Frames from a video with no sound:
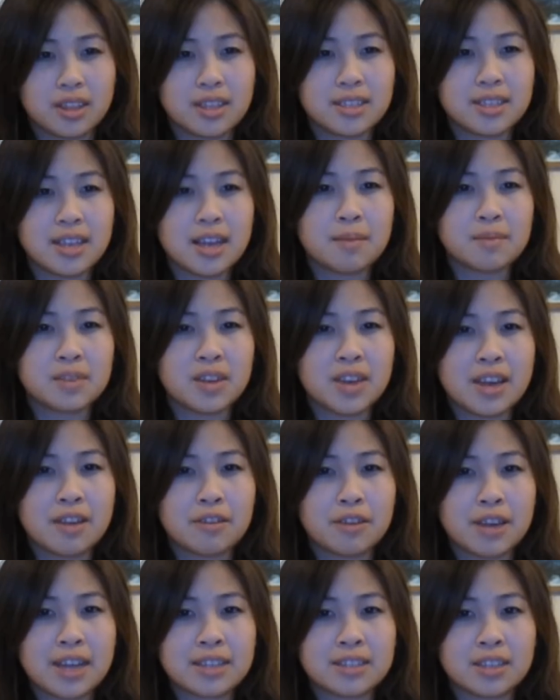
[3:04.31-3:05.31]
This enzyme
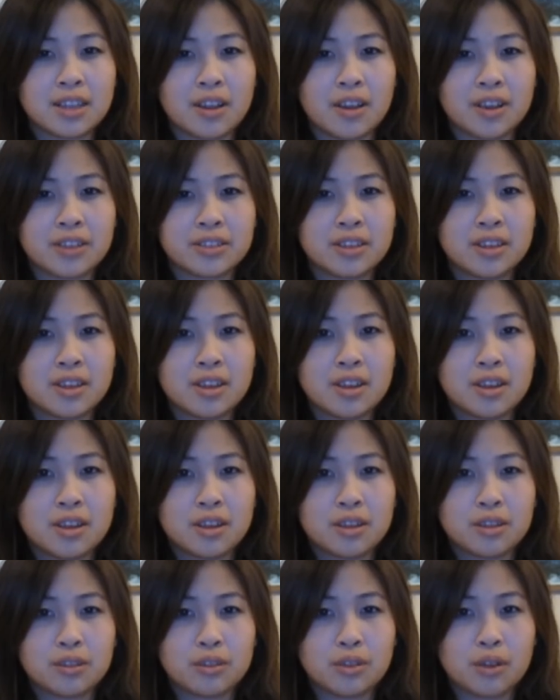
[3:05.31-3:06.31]
helps catalyze
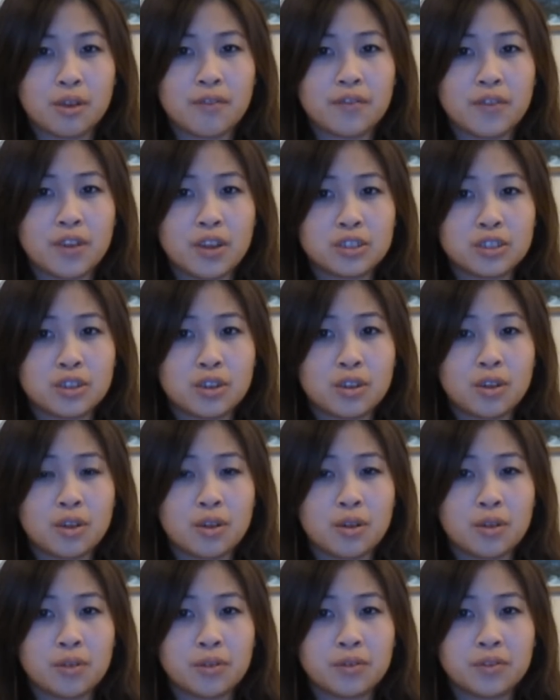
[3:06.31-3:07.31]
the conversion
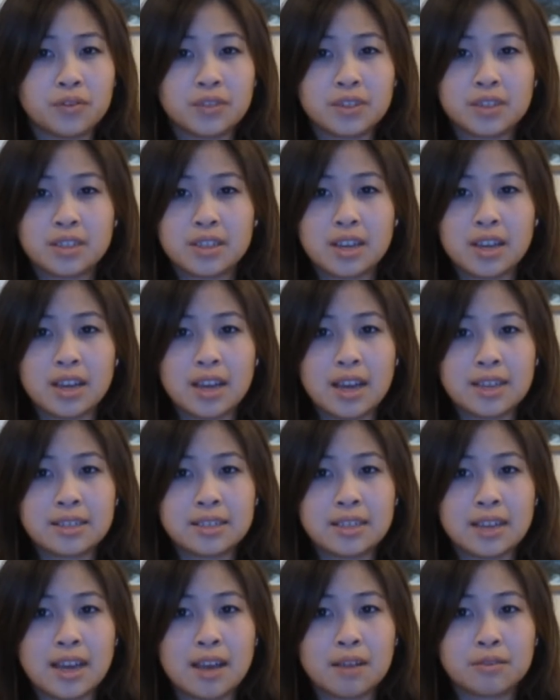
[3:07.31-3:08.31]
of
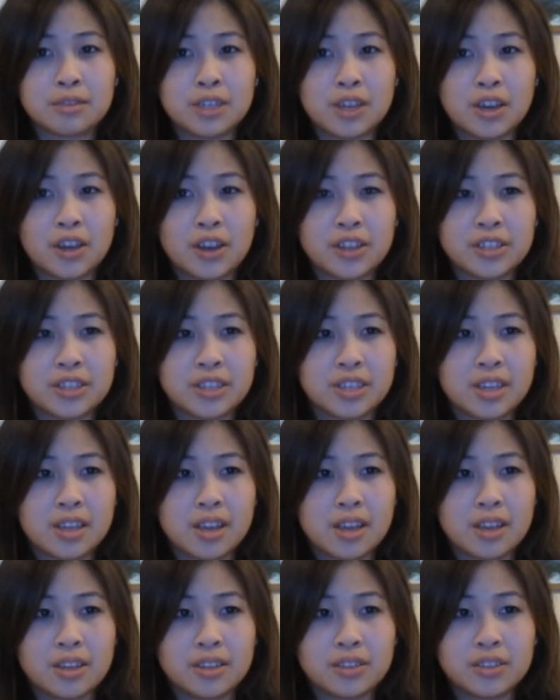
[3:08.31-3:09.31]
acetaldehyde
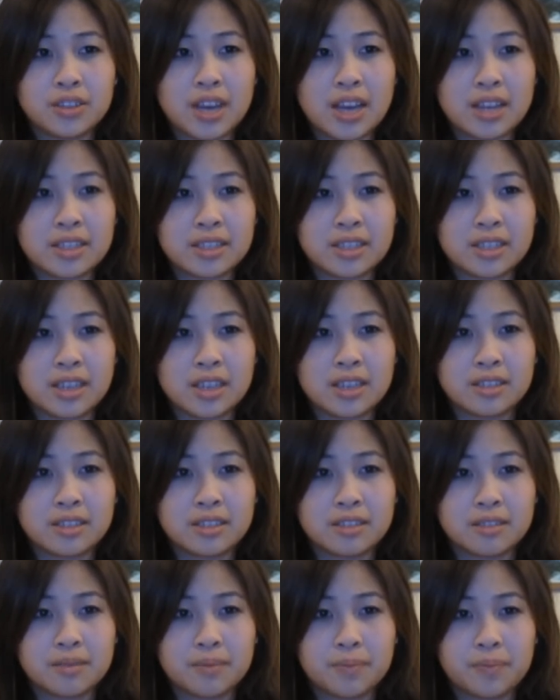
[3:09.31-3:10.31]
into
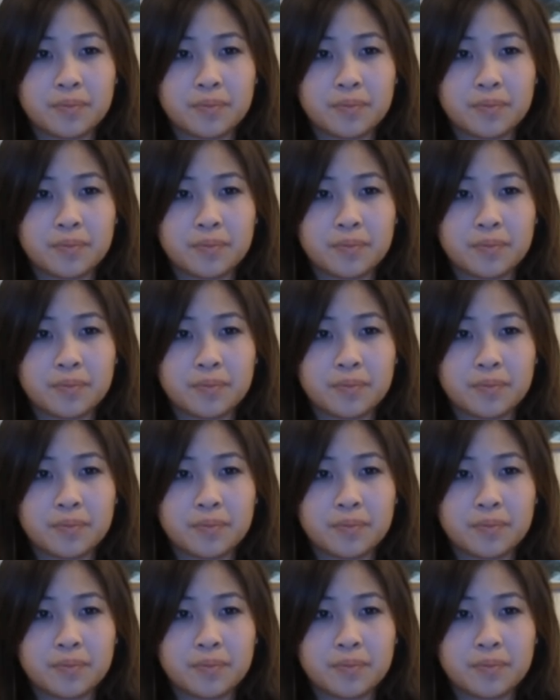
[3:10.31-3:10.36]
acetate.